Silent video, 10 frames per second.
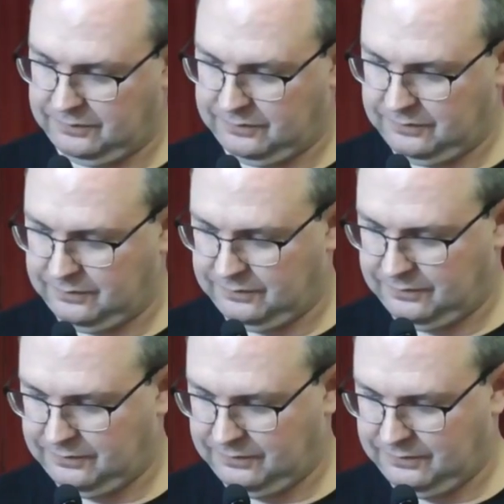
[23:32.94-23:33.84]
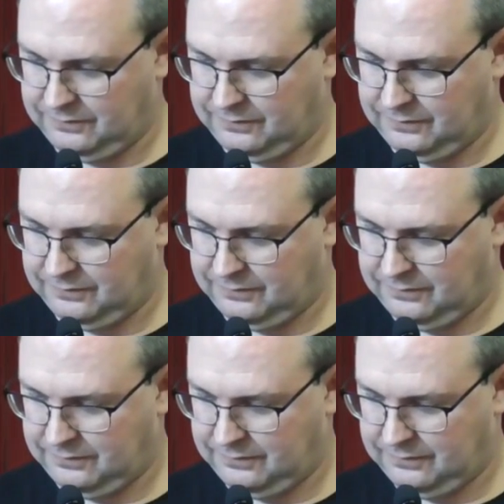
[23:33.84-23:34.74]

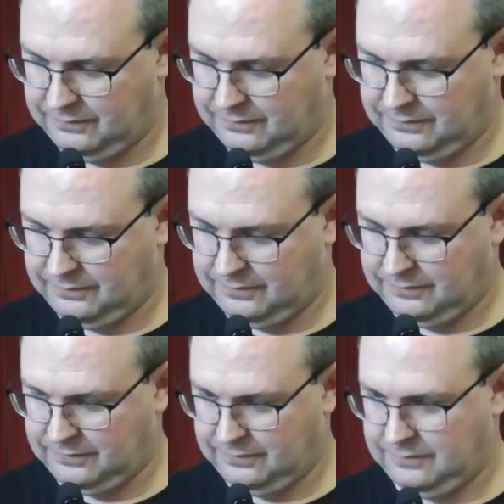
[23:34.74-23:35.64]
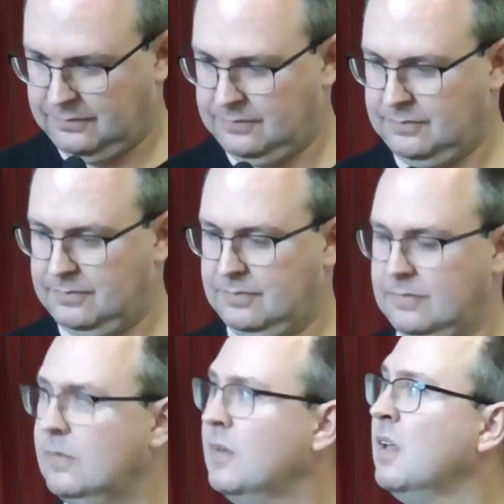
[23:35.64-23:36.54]
Nothing is said.